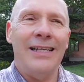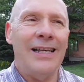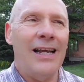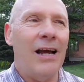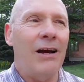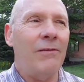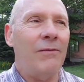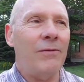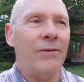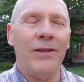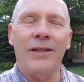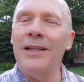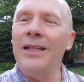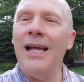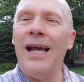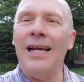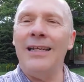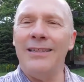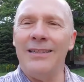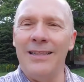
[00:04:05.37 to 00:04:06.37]
now for the
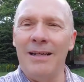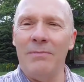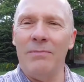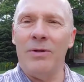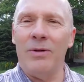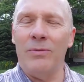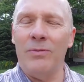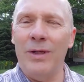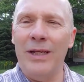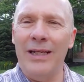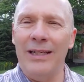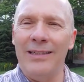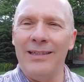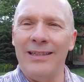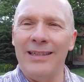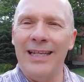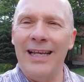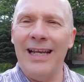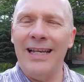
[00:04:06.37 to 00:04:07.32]
last number of weeks,